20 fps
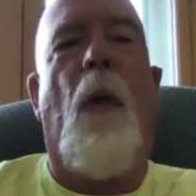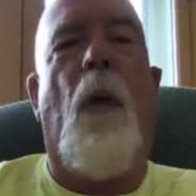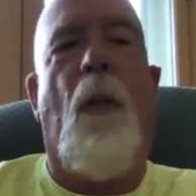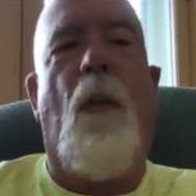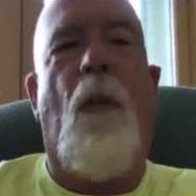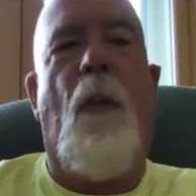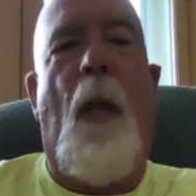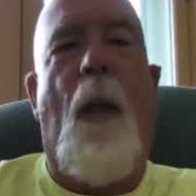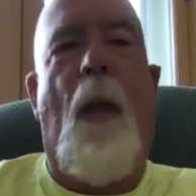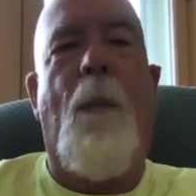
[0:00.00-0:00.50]

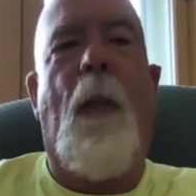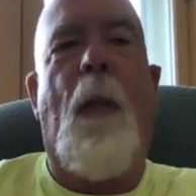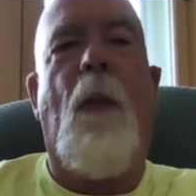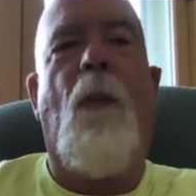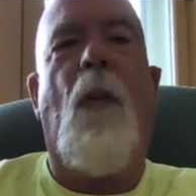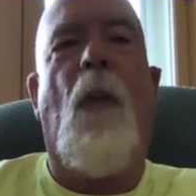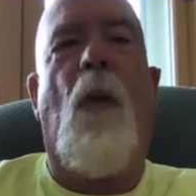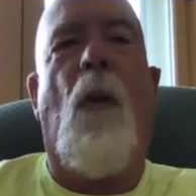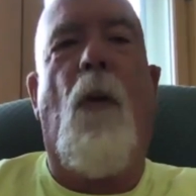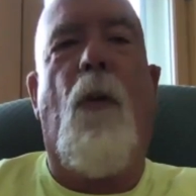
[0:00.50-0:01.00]
contaminants
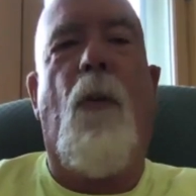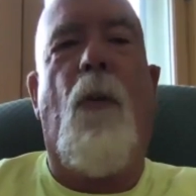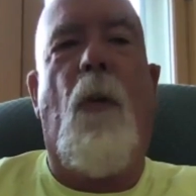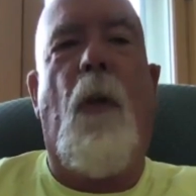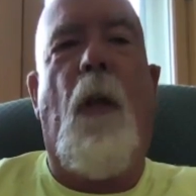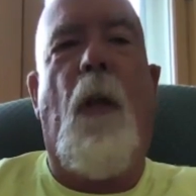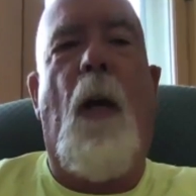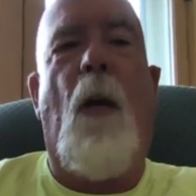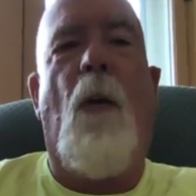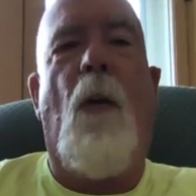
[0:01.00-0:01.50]
to go through
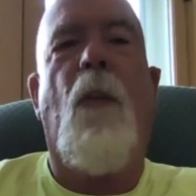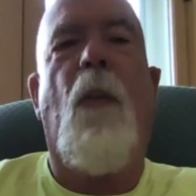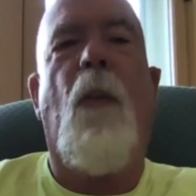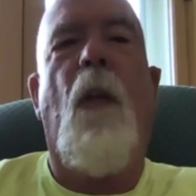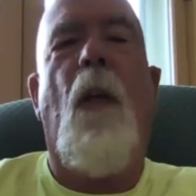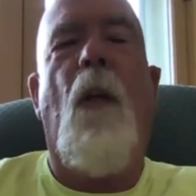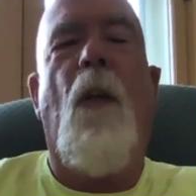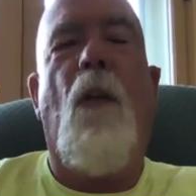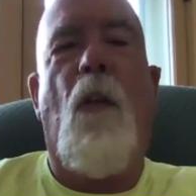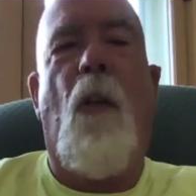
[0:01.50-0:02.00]
their house,
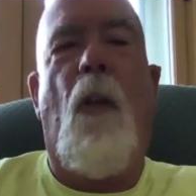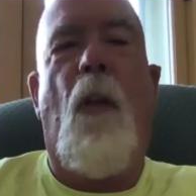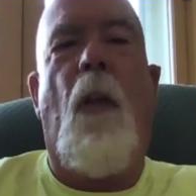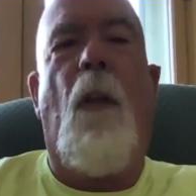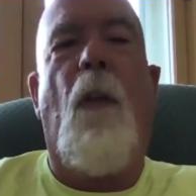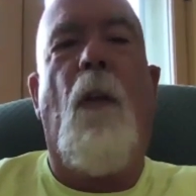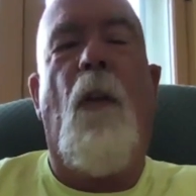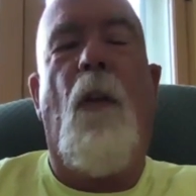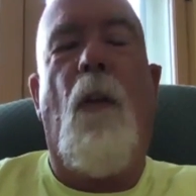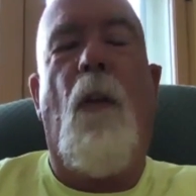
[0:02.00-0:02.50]
so
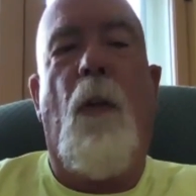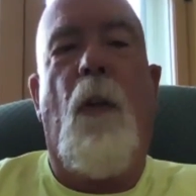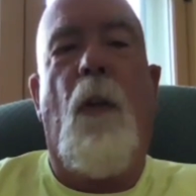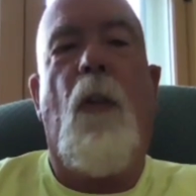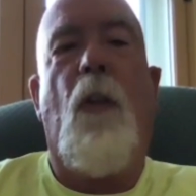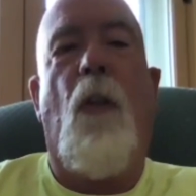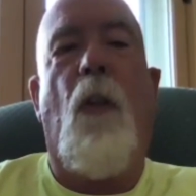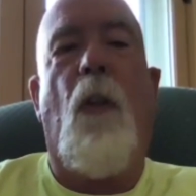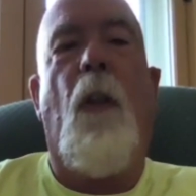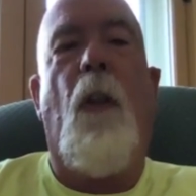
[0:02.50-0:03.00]
they're
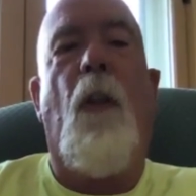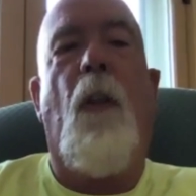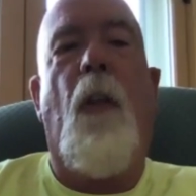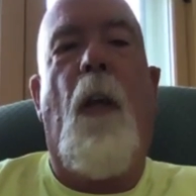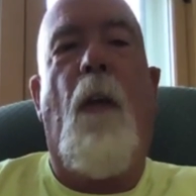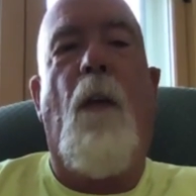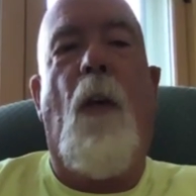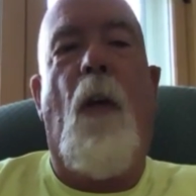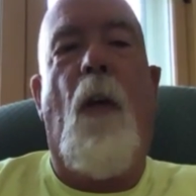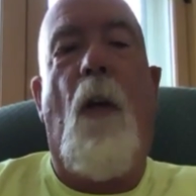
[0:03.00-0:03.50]
assured that they
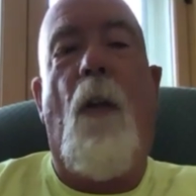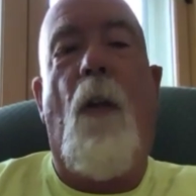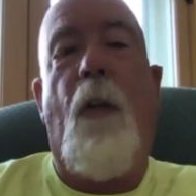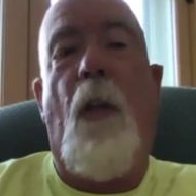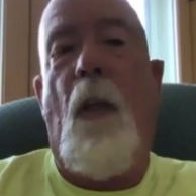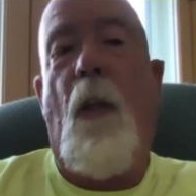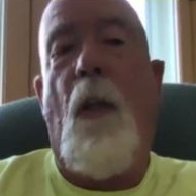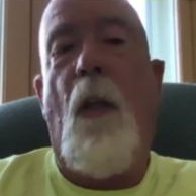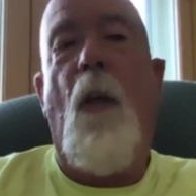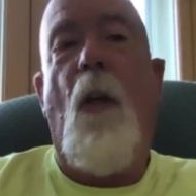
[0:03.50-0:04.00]
have a
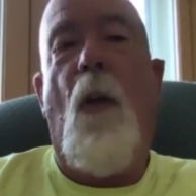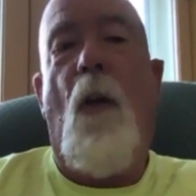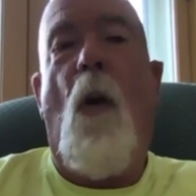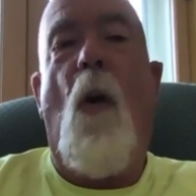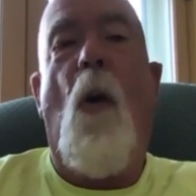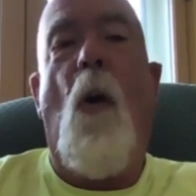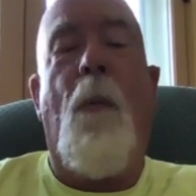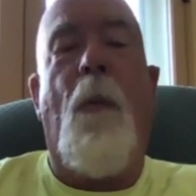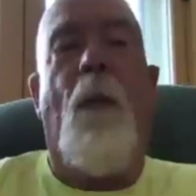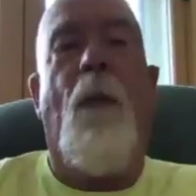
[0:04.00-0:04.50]
healthy
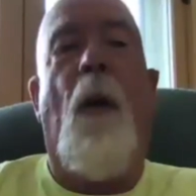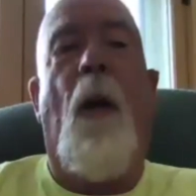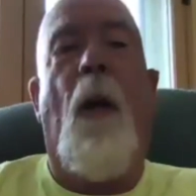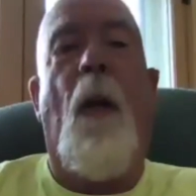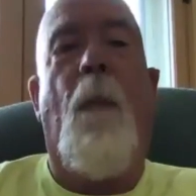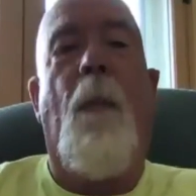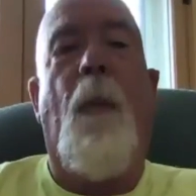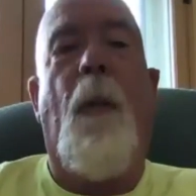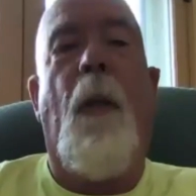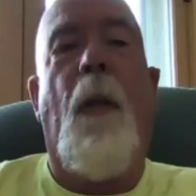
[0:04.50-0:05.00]
home
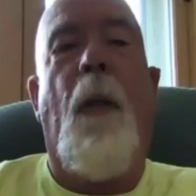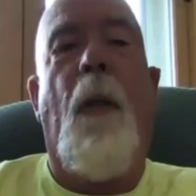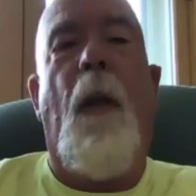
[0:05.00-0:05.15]
environment.